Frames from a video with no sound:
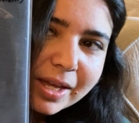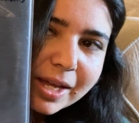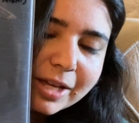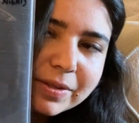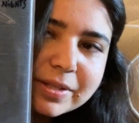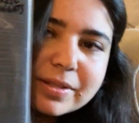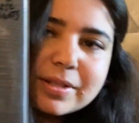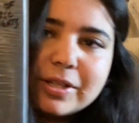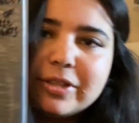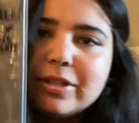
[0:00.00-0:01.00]
and this is
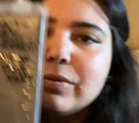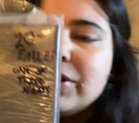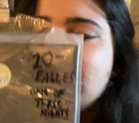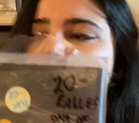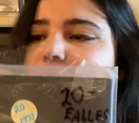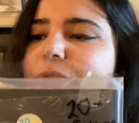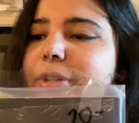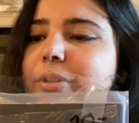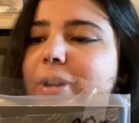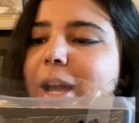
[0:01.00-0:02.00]
still in the original
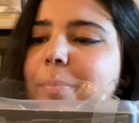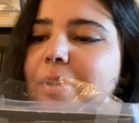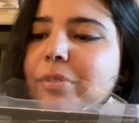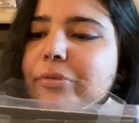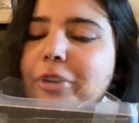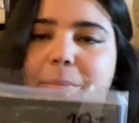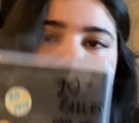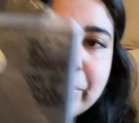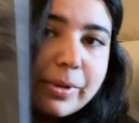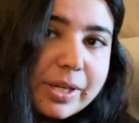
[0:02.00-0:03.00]
shrink wrap from the
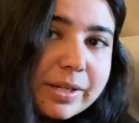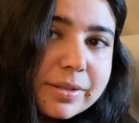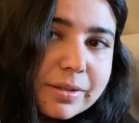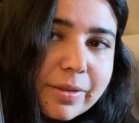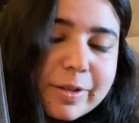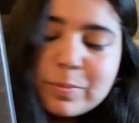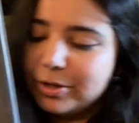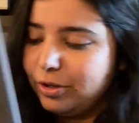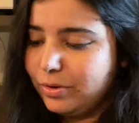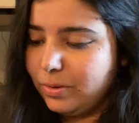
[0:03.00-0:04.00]
release, so that's
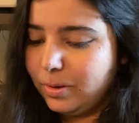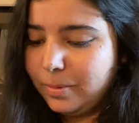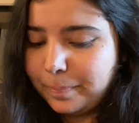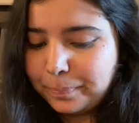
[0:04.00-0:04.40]
pretty cool.